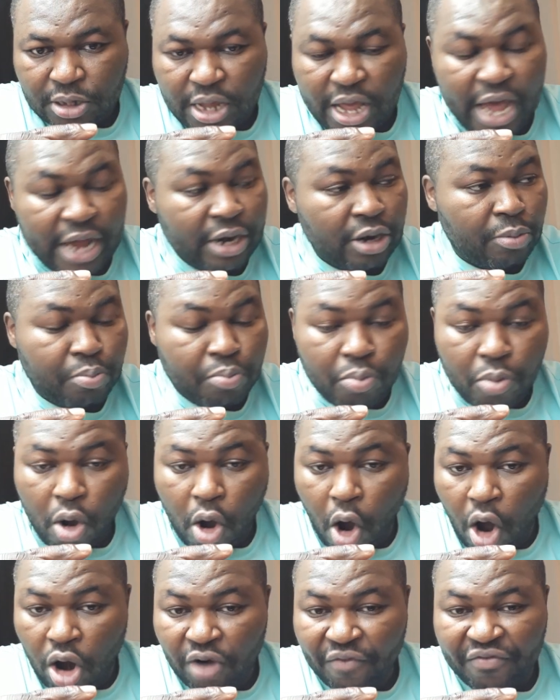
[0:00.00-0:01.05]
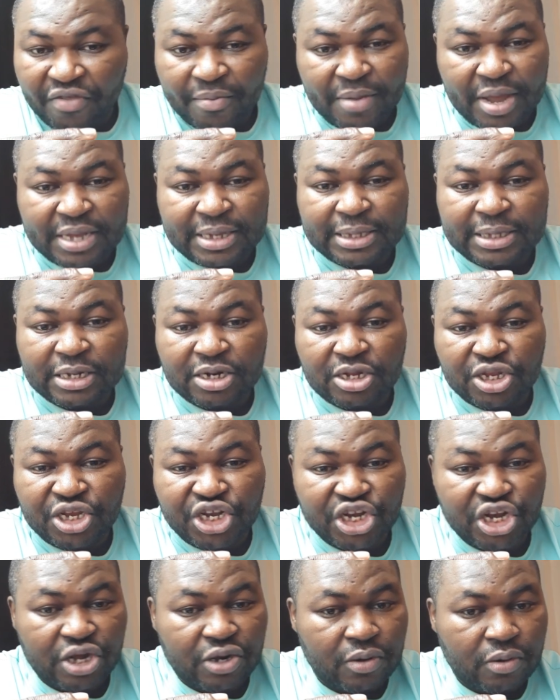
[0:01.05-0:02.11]
And all of them are still in
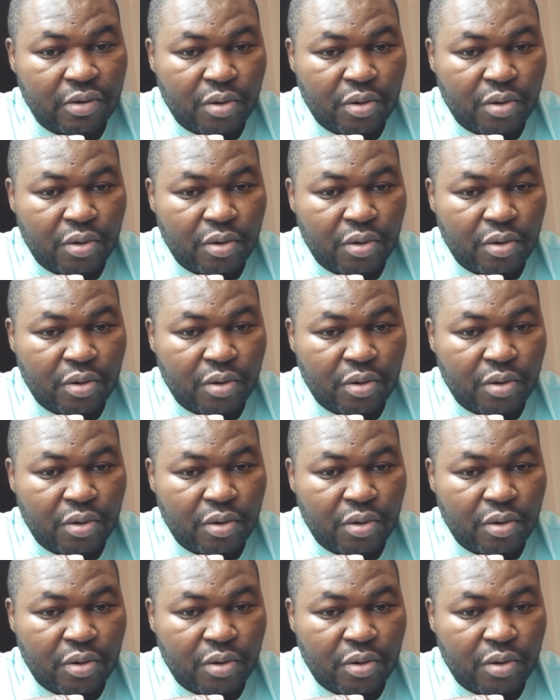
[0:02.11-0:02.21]
jail.